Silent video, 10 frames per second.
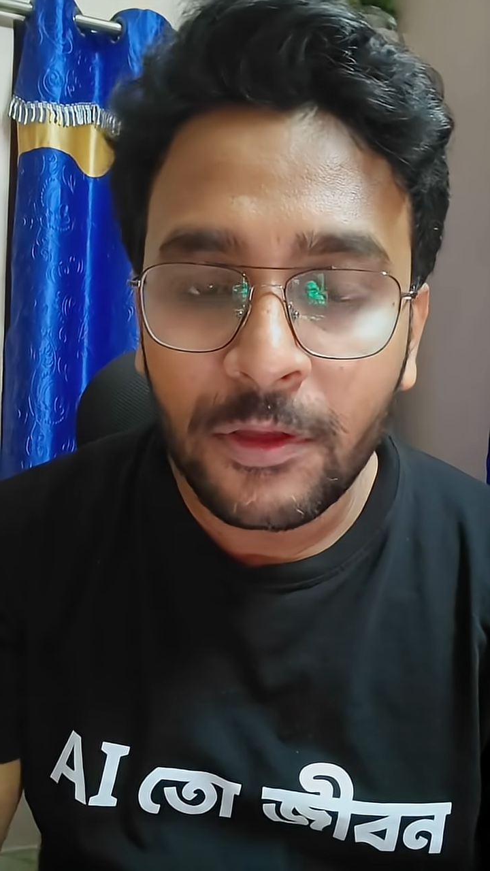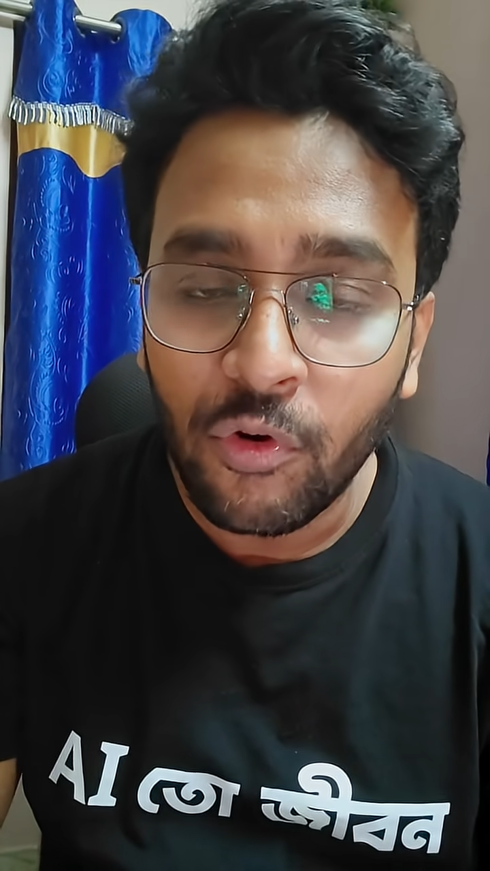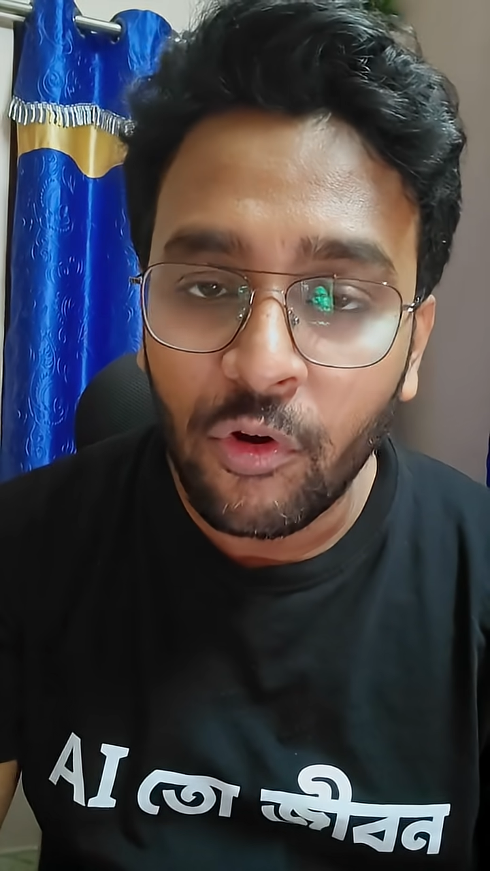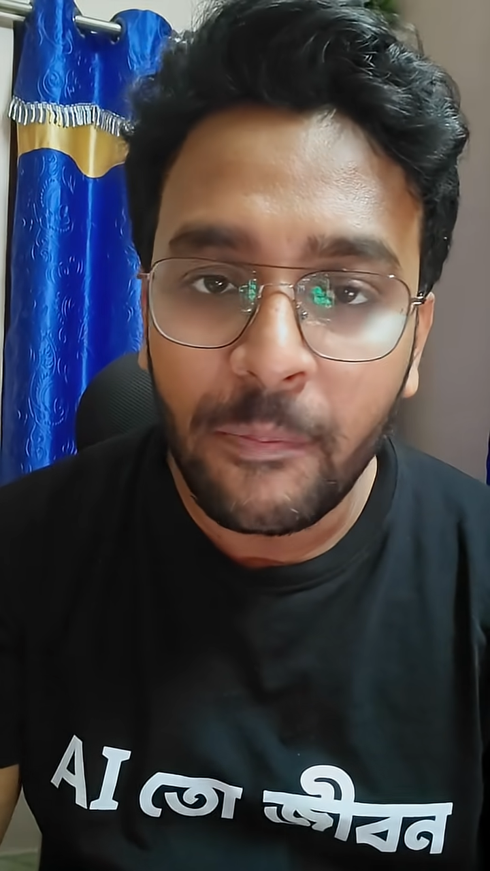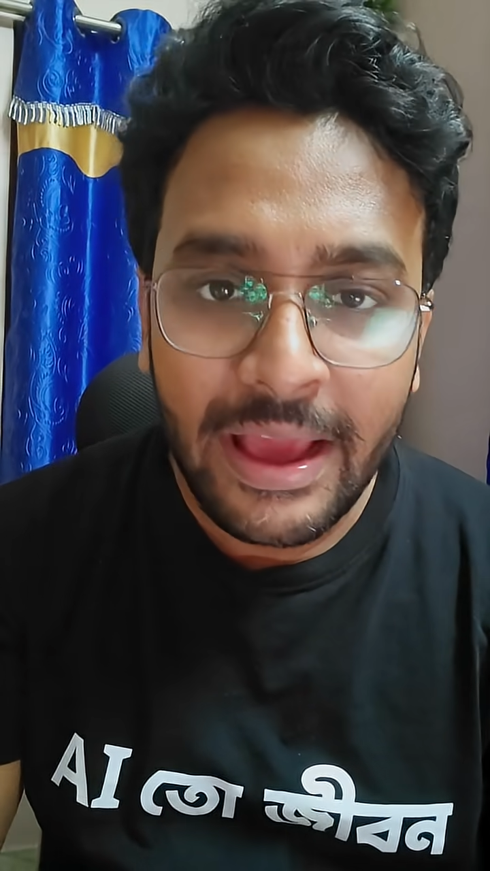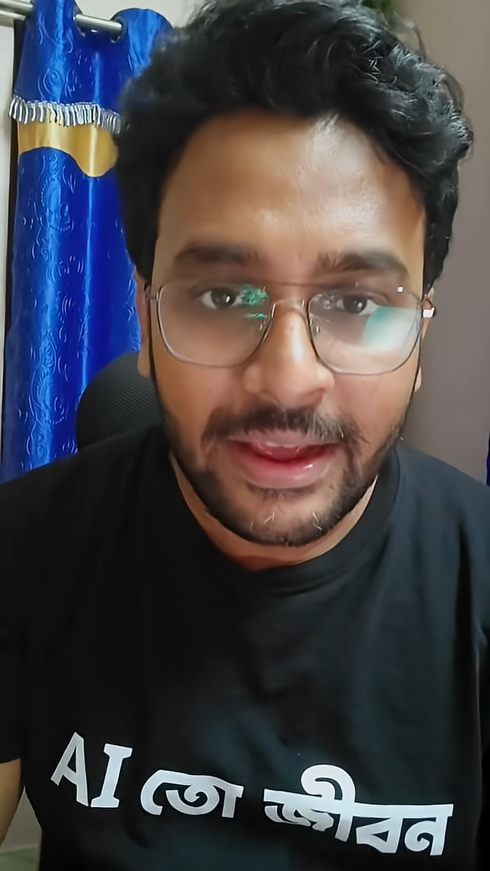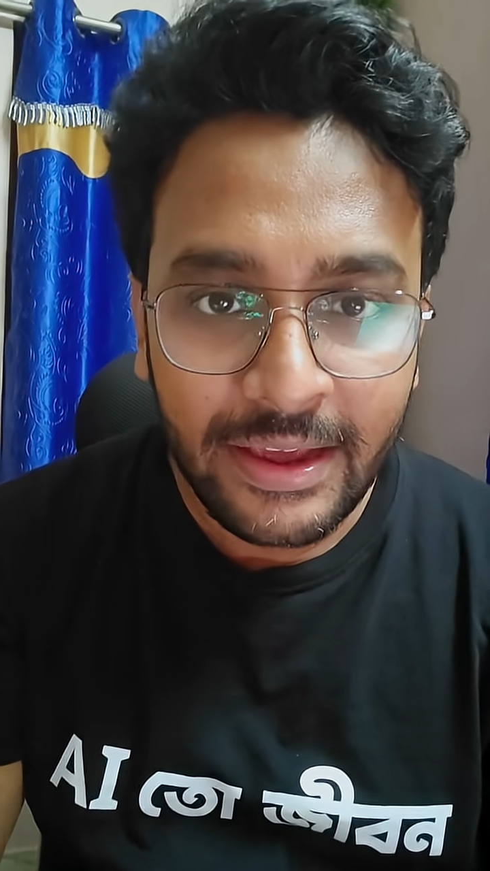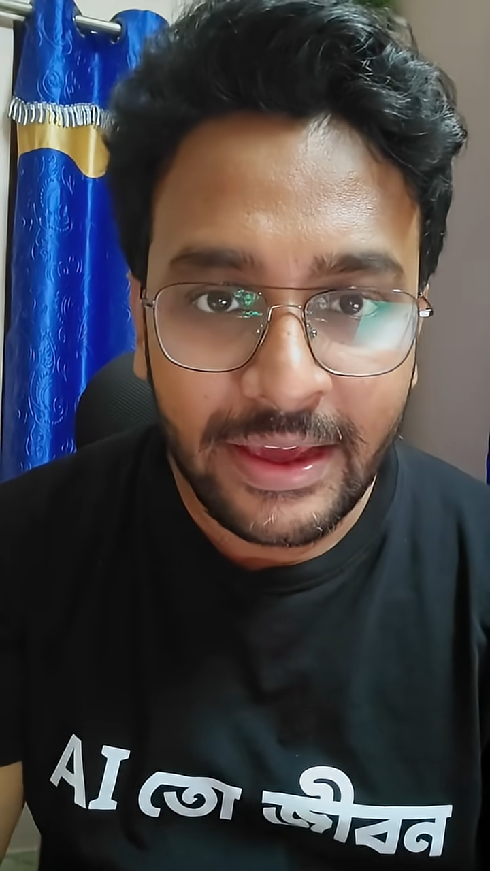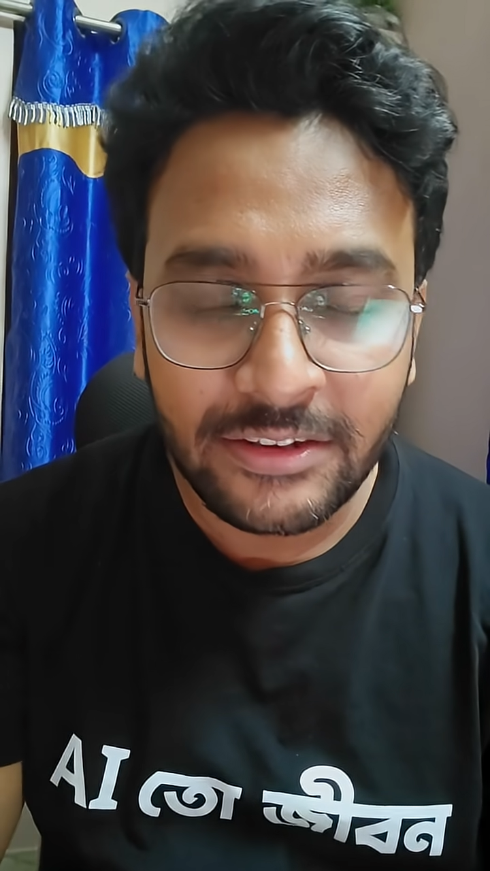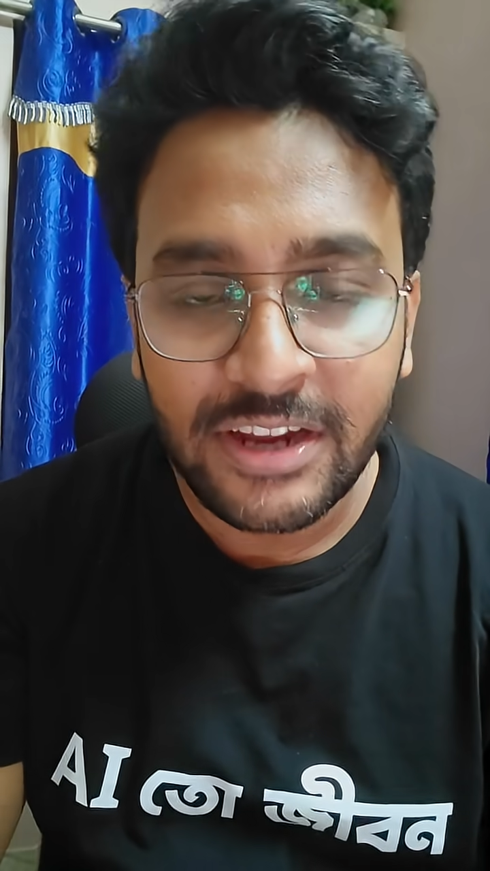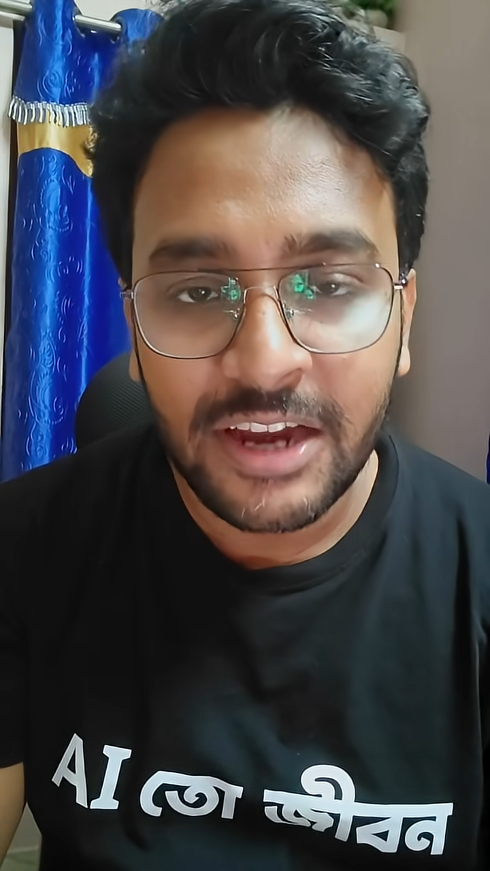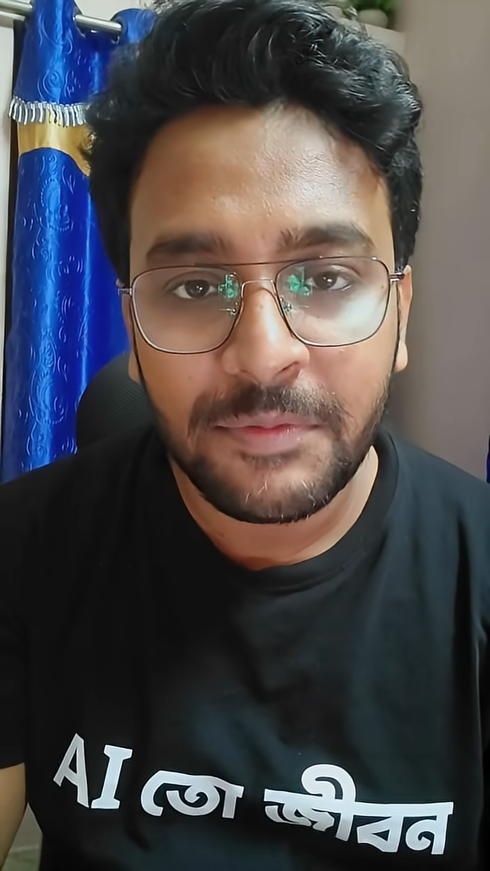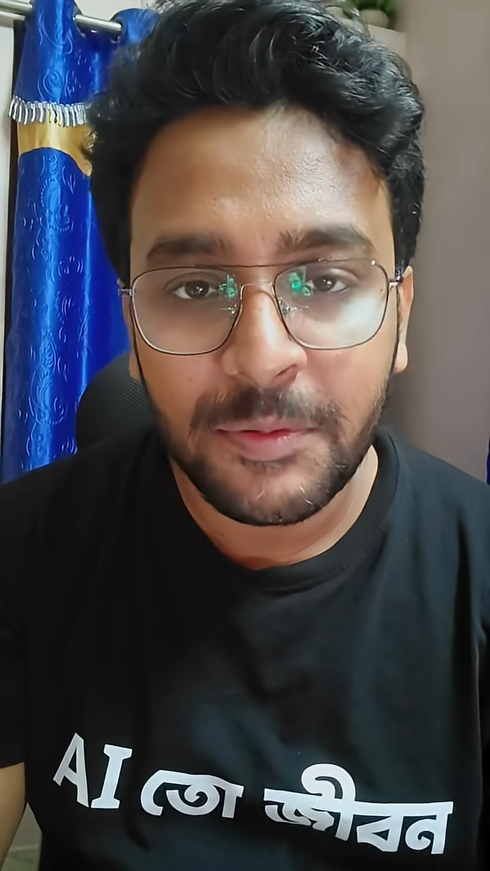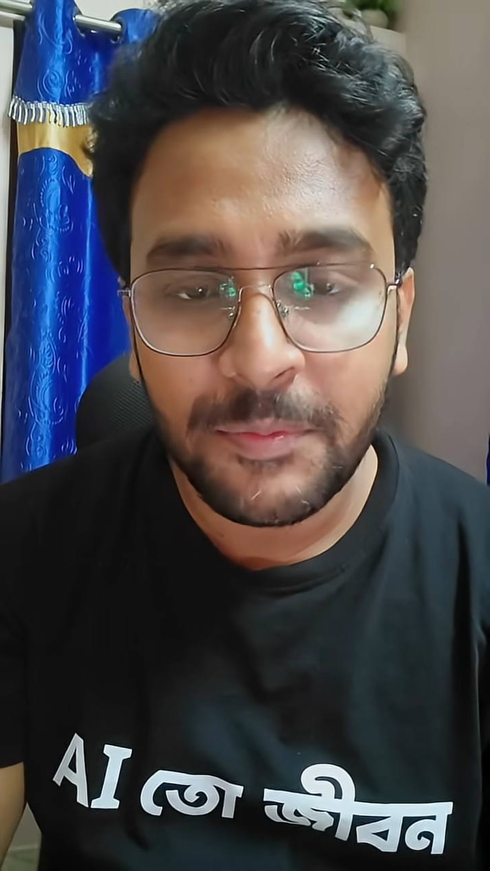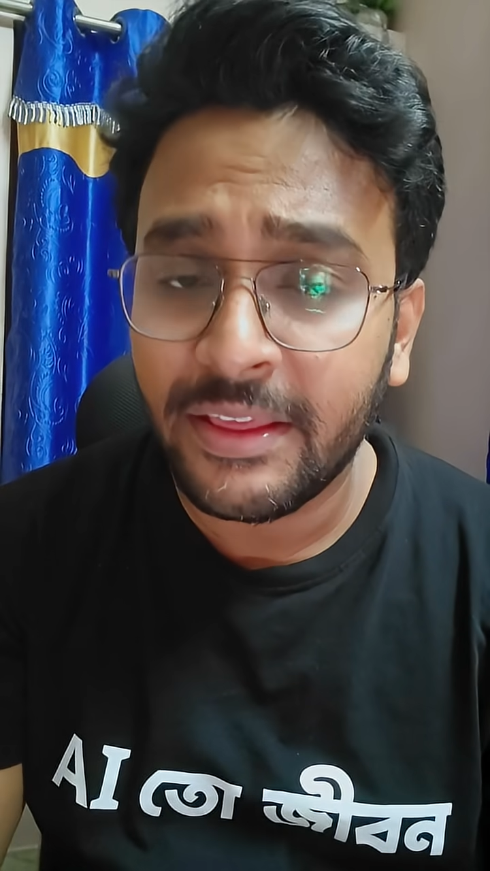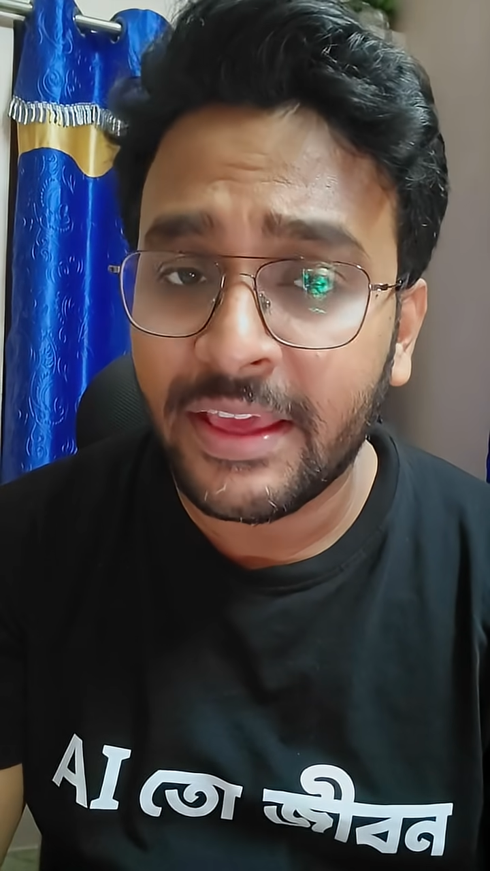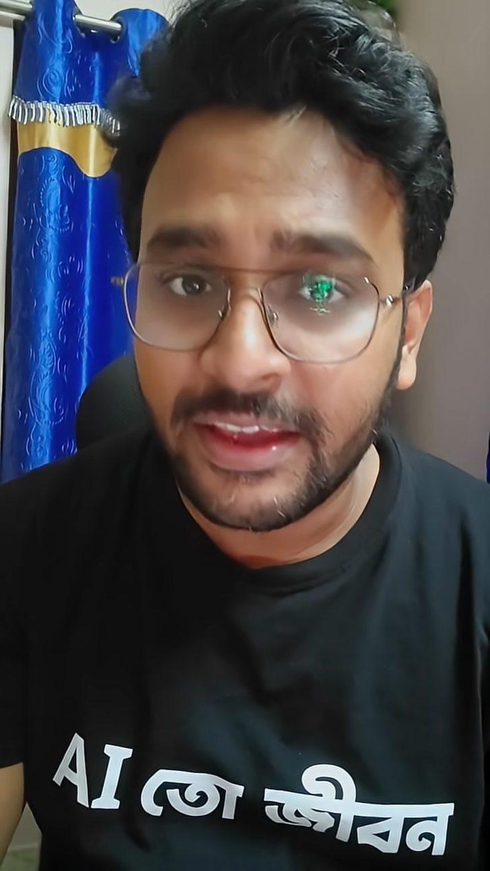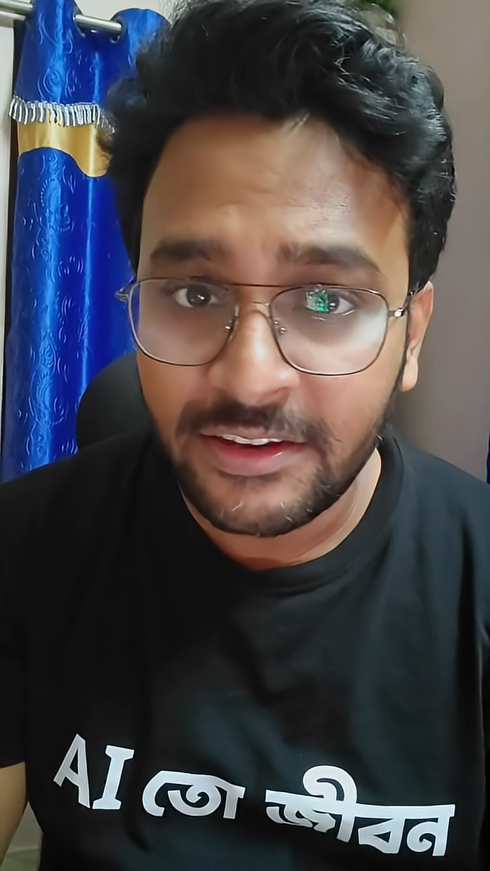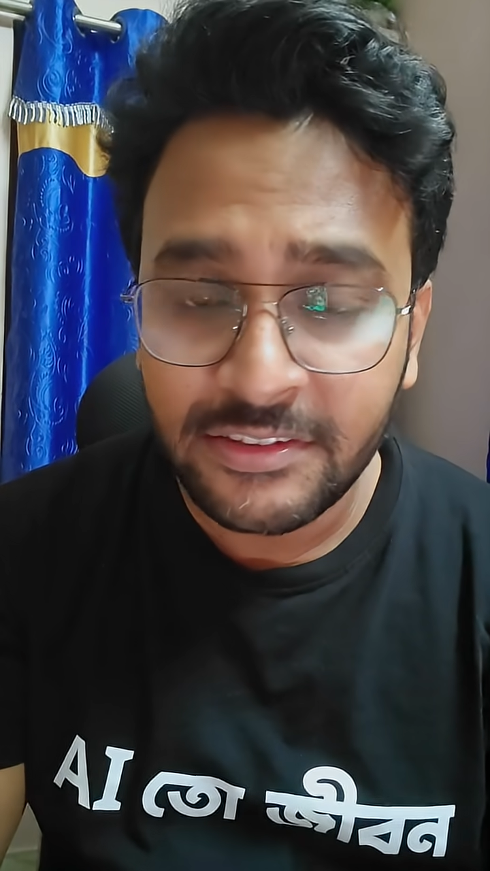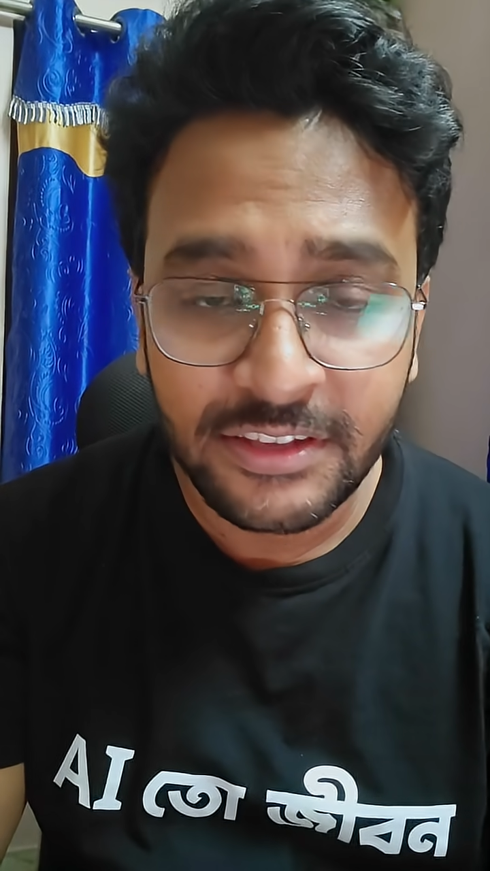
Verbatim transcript: go back and start preparing again